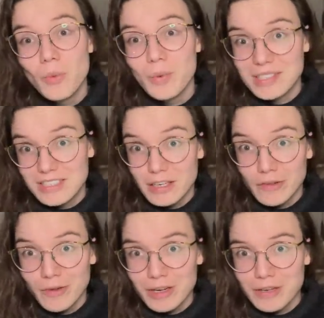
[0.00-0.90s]
with stuff
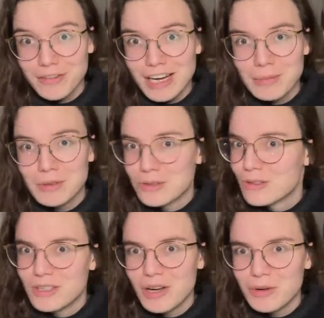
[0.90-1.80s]
already available,
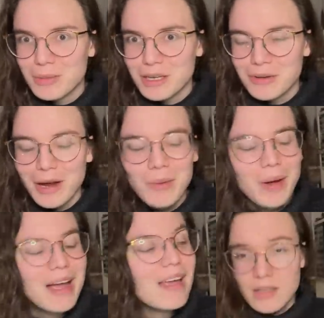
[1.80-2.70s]
Studio would be a great
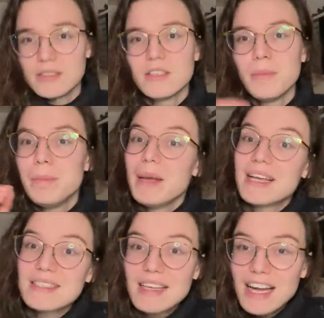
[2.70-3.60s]
way. So the
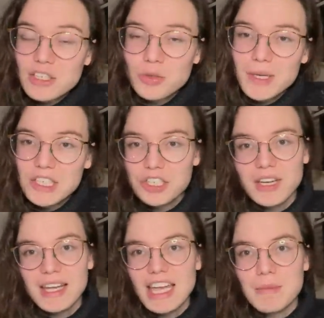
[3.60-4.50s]
biggest actual issue that
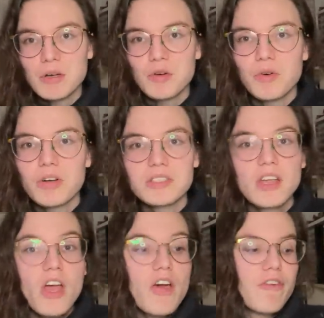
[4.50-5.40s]
I came across
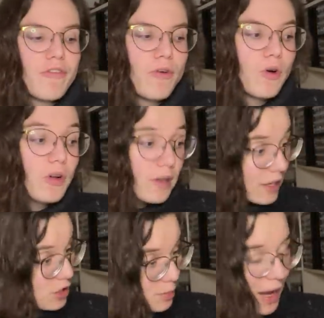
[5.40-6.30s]
for
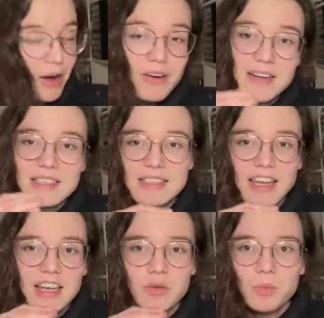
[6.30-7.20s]
clutch power in the
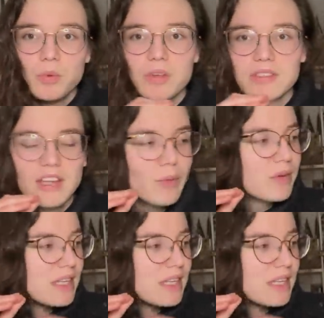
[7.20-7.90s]
set was there was